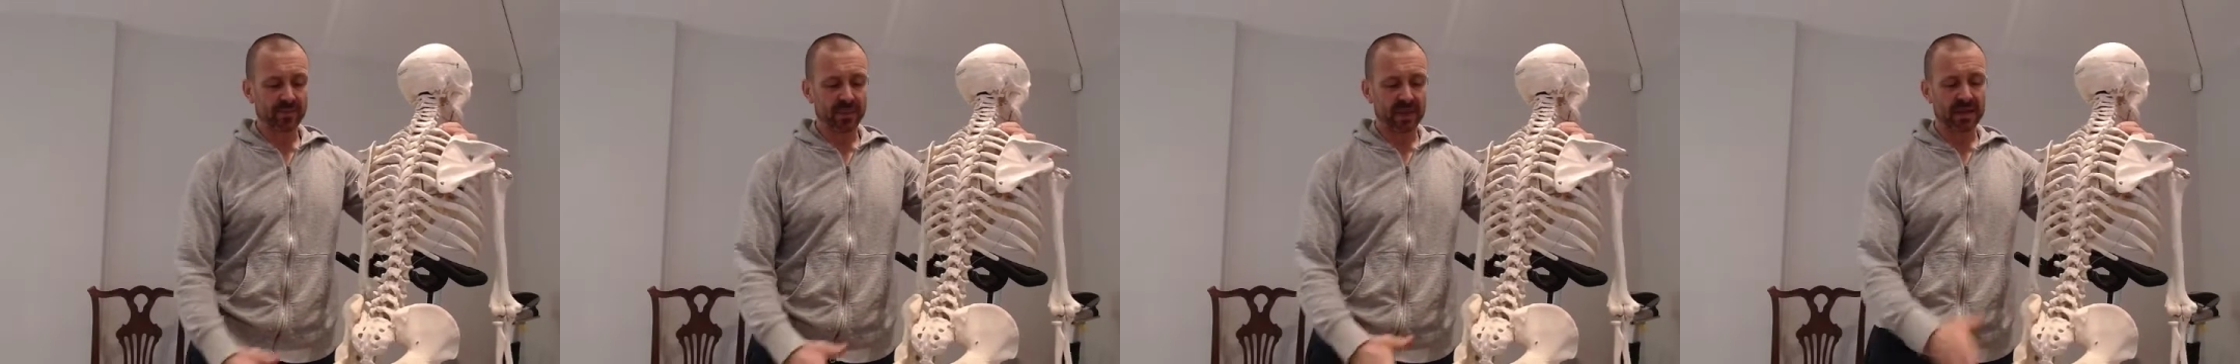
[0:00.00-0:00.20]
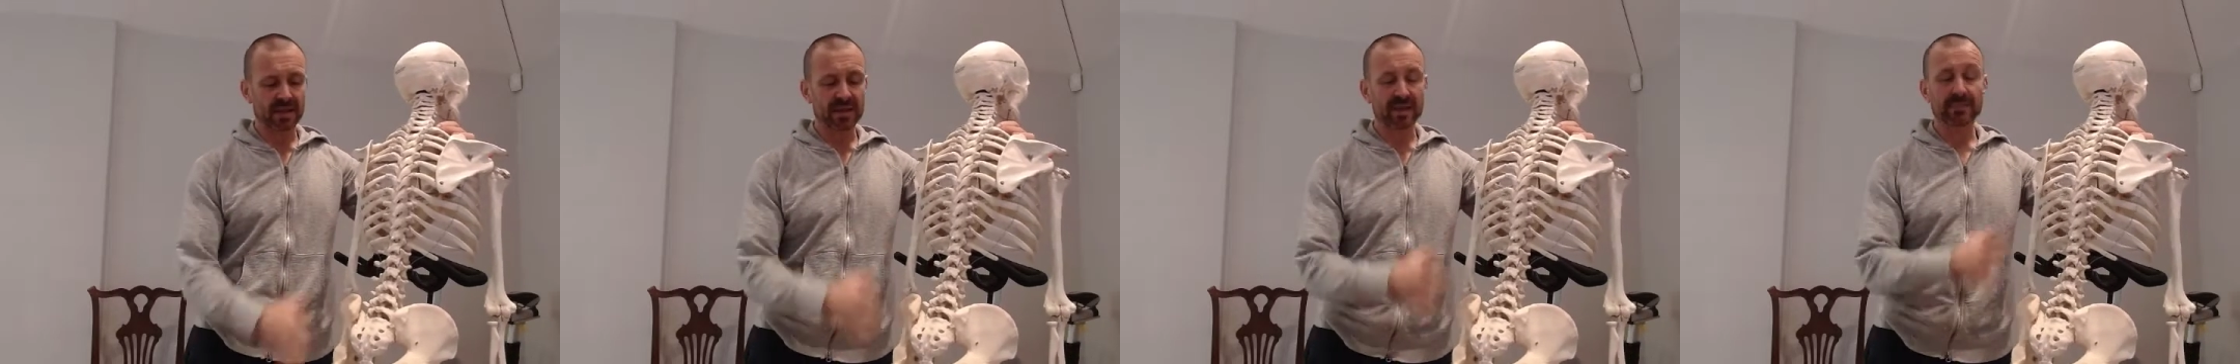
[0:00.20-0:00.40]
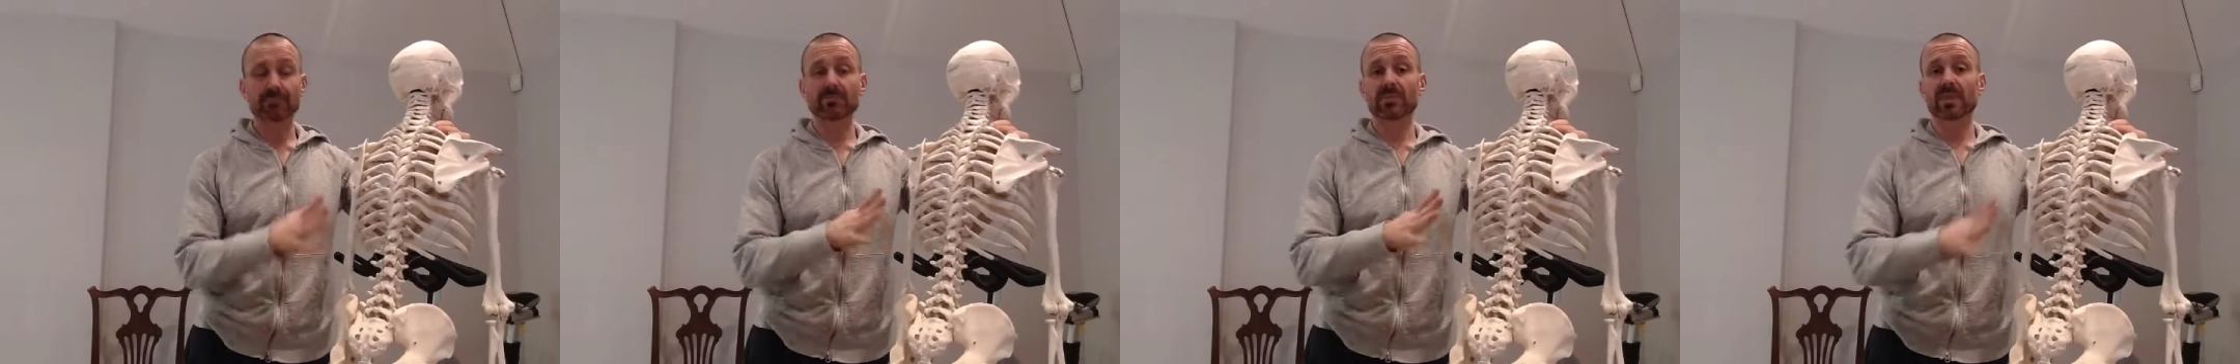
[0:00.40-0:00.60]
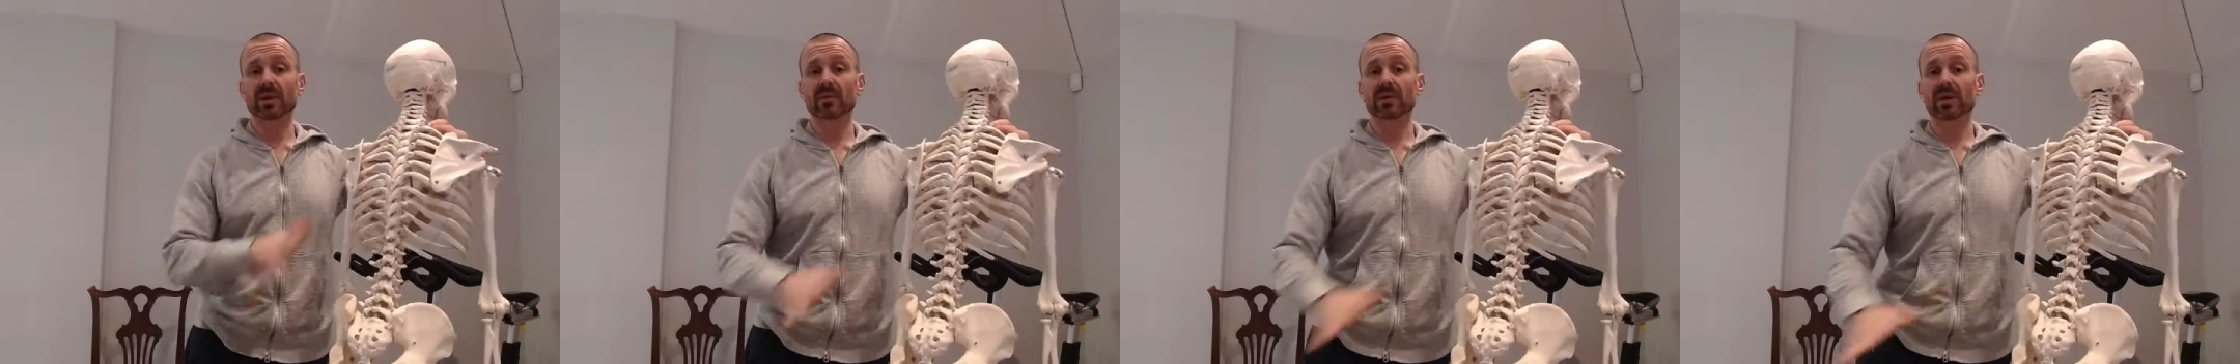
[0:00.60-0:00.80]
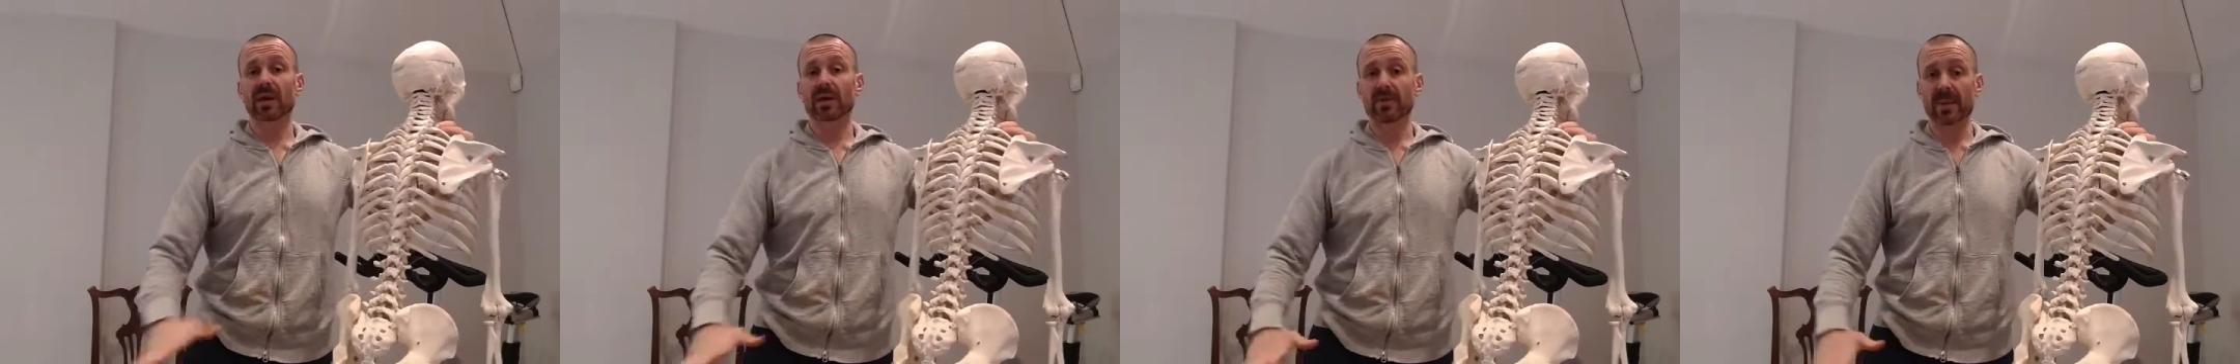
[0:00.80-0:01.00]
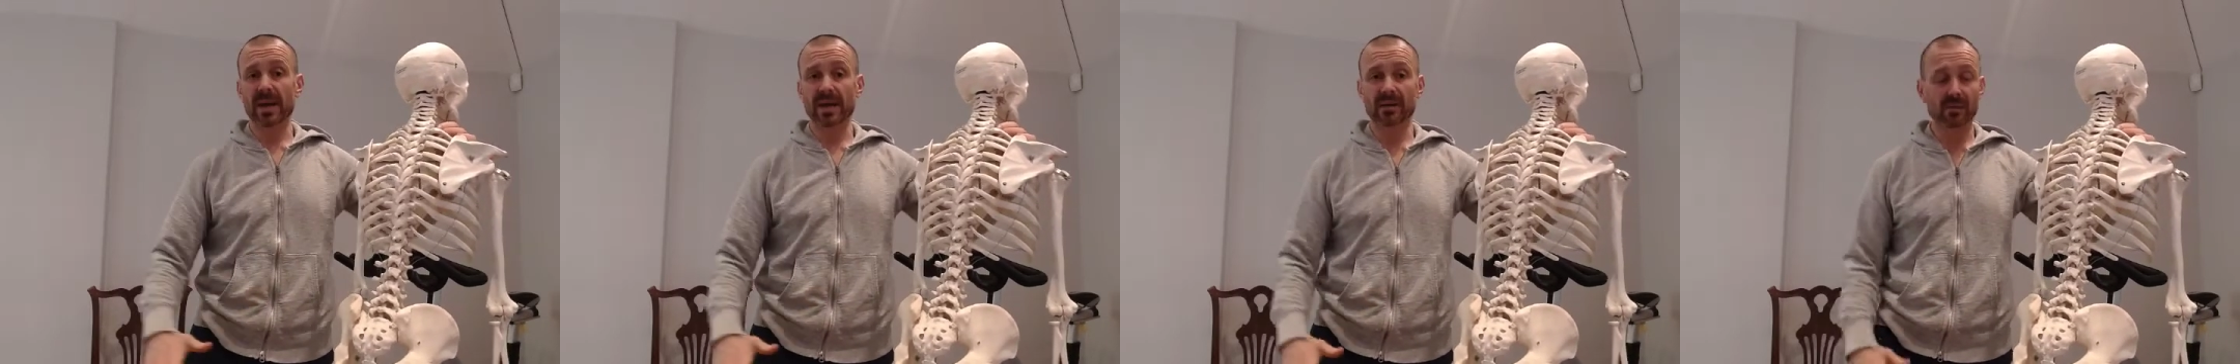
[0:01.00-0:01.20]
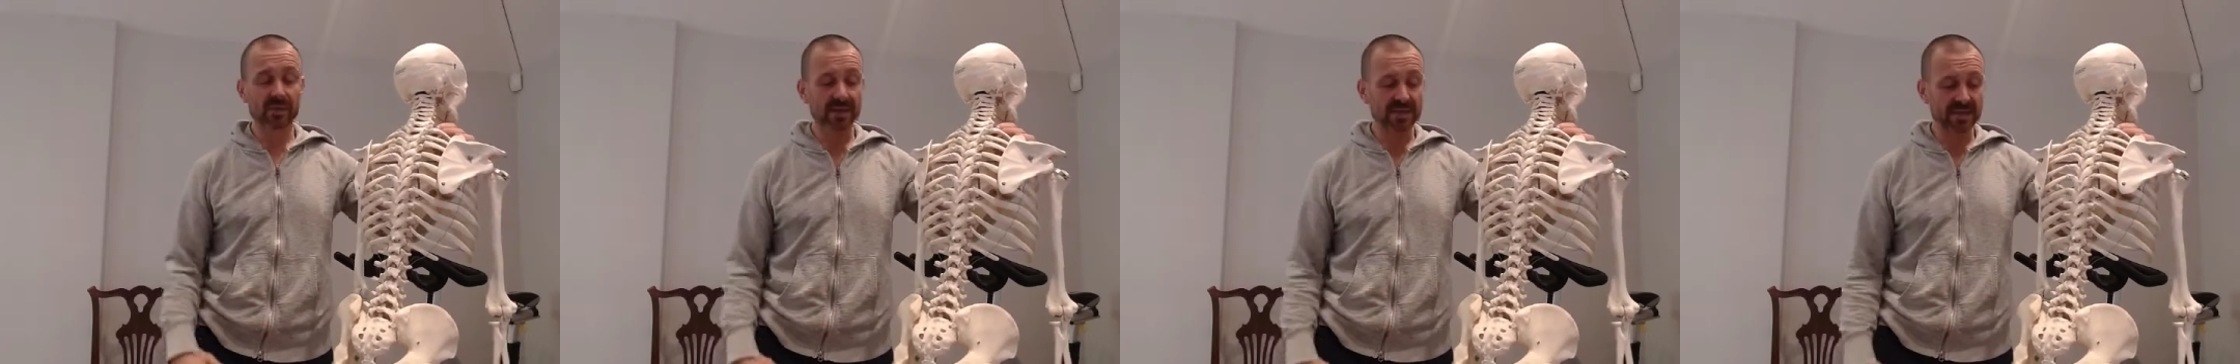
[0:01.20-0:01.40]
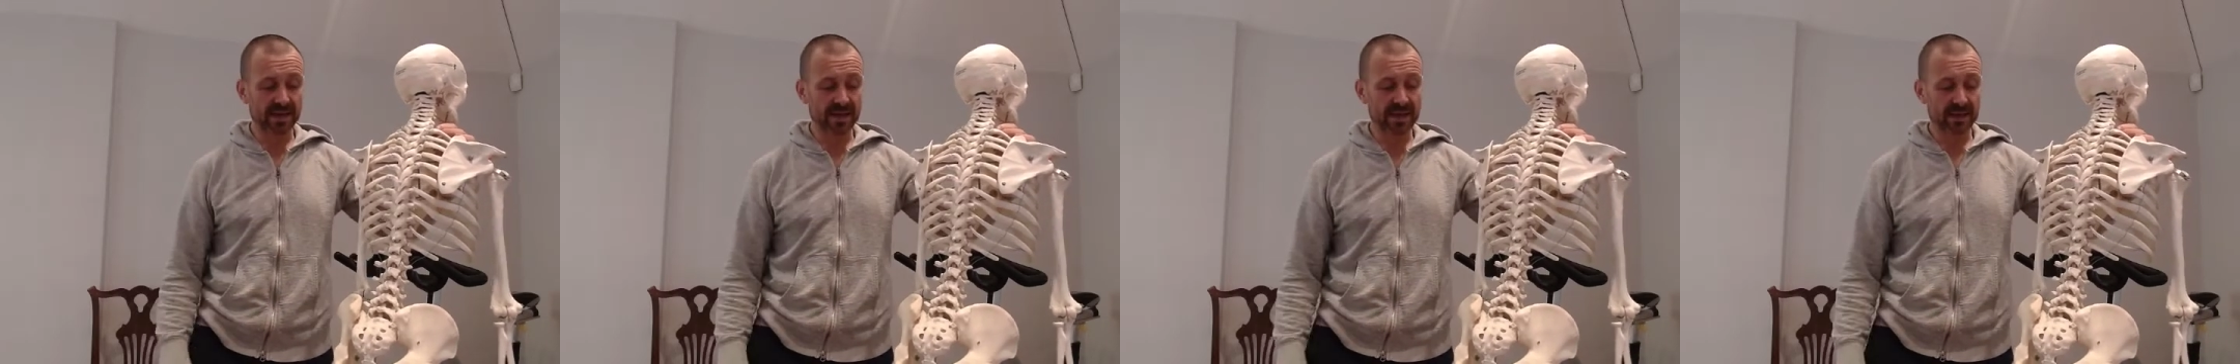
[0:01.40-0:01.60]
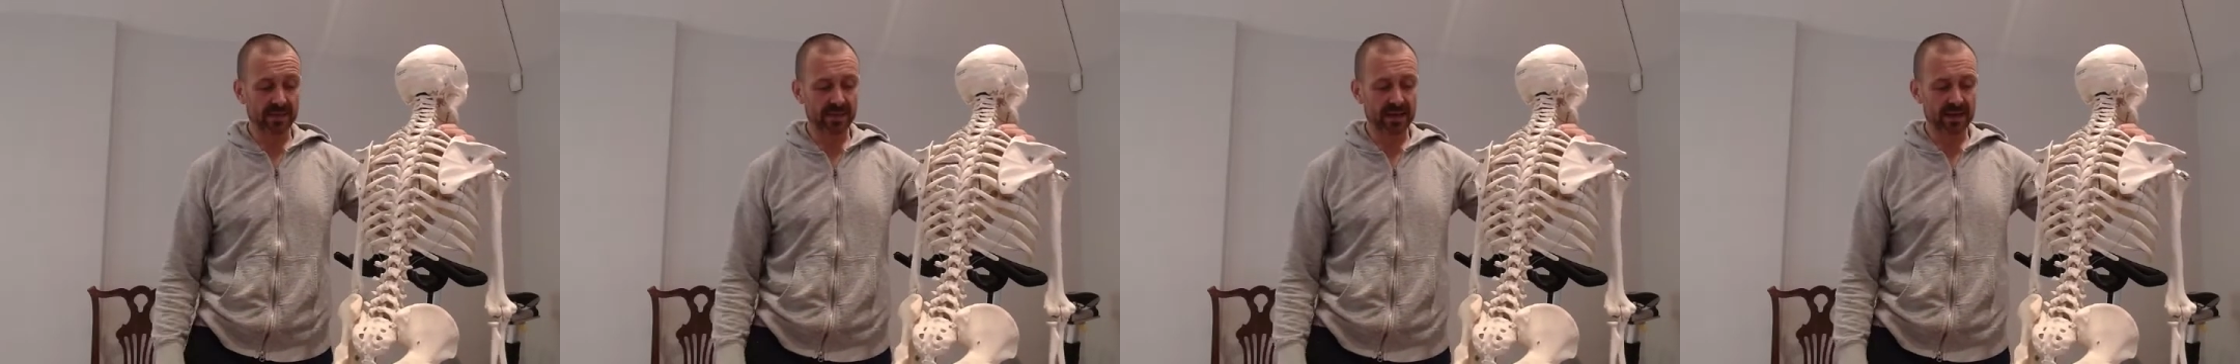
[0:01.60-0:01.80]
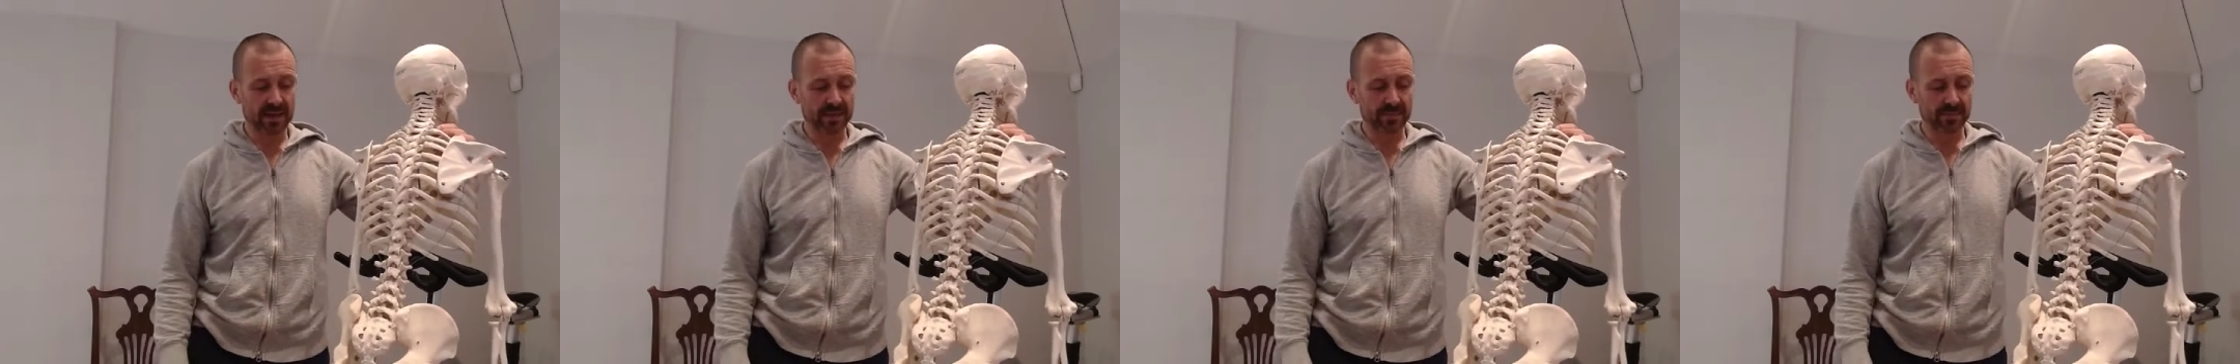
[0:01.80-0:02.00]
and then build up outwards out of
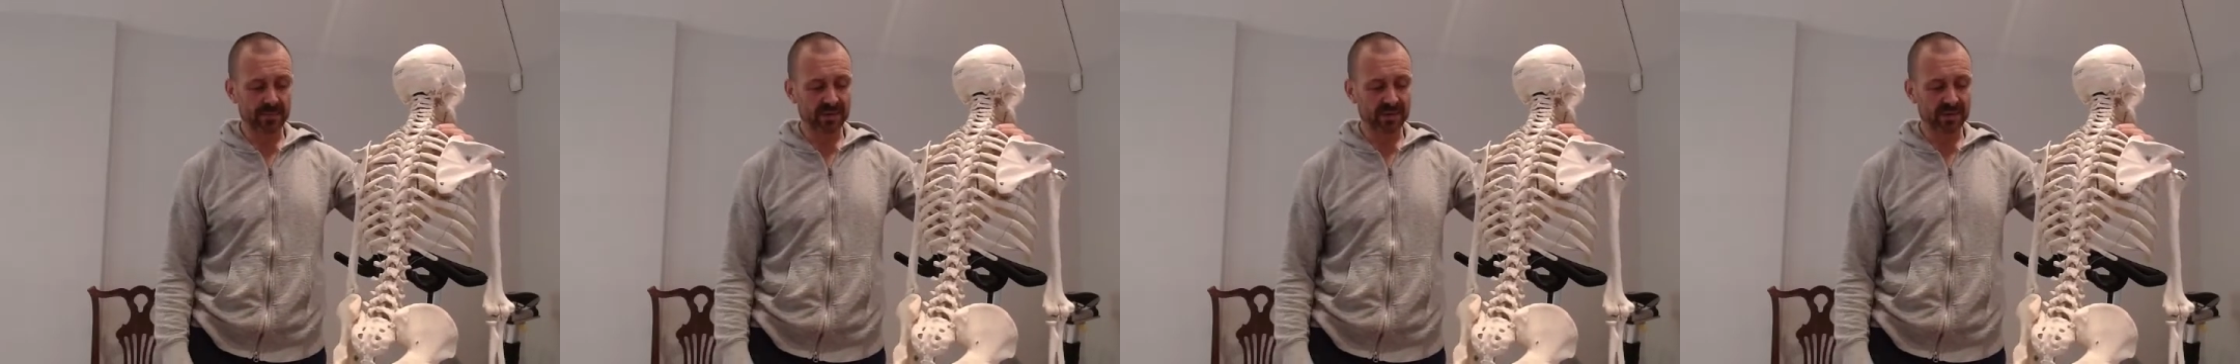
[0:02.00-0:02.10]
there.